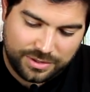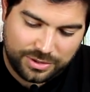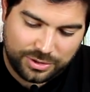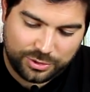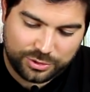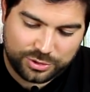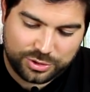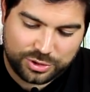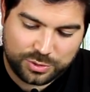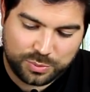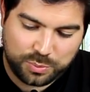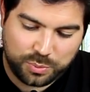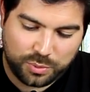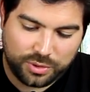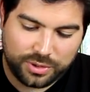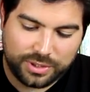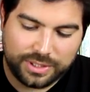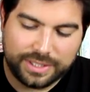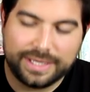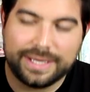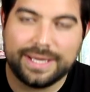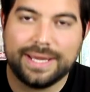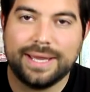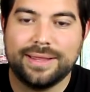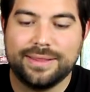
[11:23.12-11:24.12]
they're
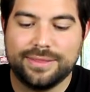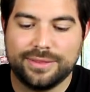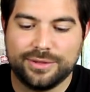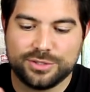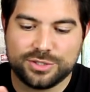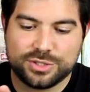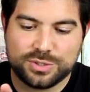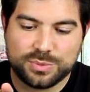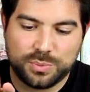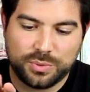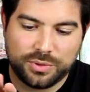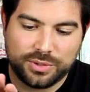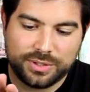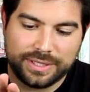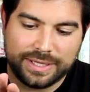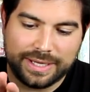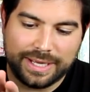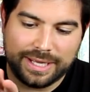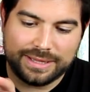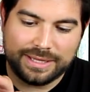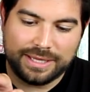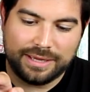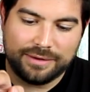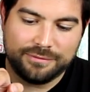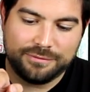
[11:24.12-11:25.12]
swirling they're swirling
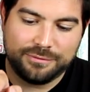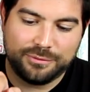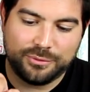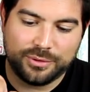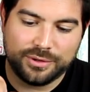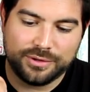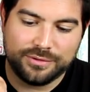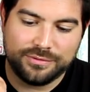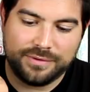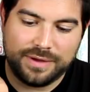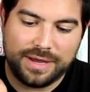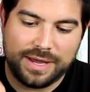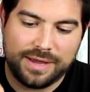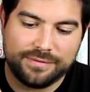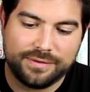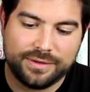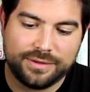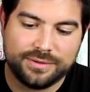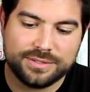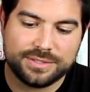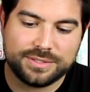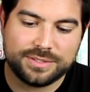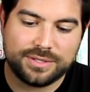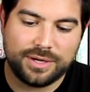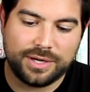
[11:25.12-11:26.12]
at that 45 I
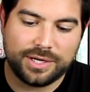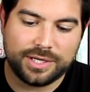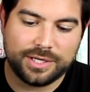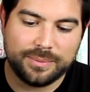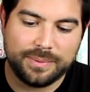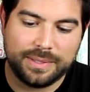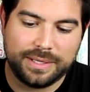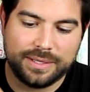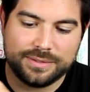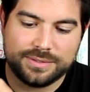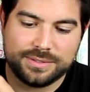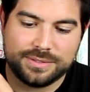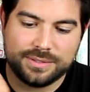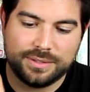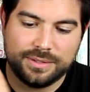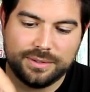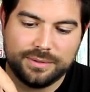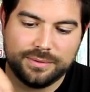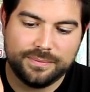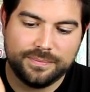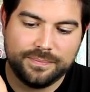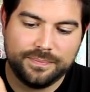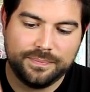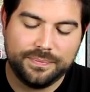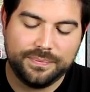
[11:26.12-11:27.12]
was talking about.
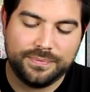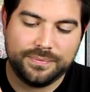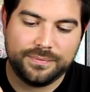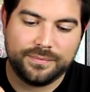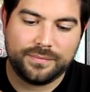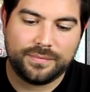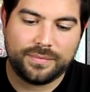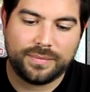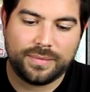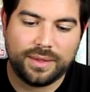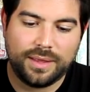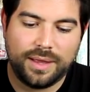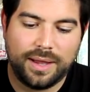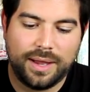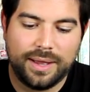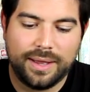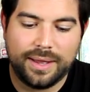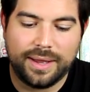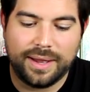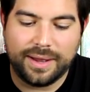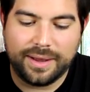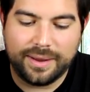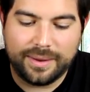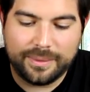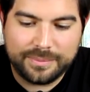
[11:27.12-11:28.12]
So I,
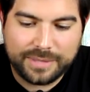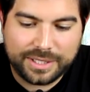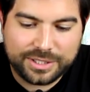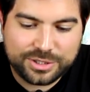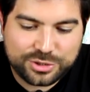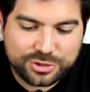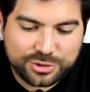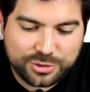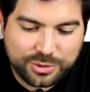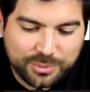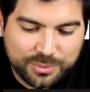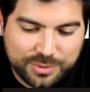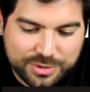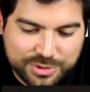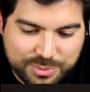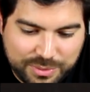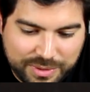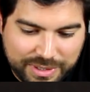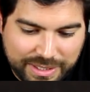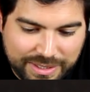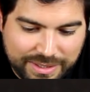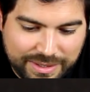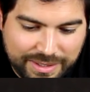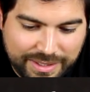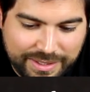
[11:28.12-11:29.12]
I'm not sure which
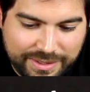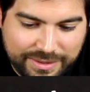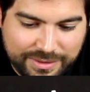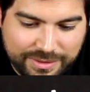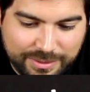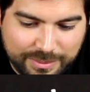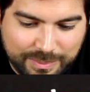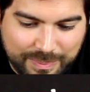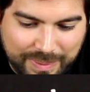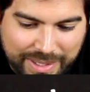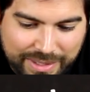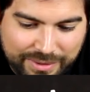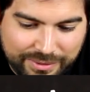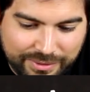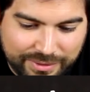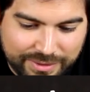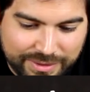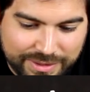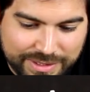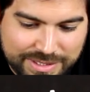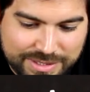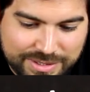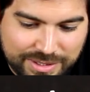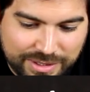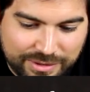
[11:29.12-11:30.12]
one I like better,
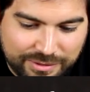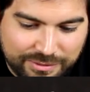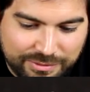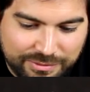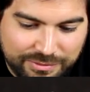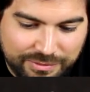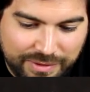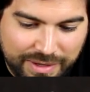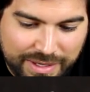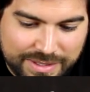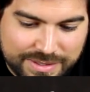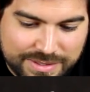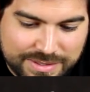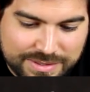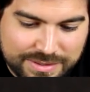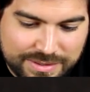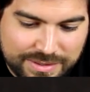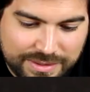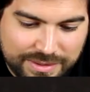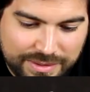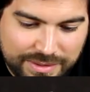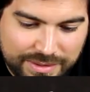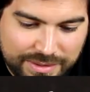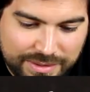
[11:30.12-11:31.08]
at least on the face.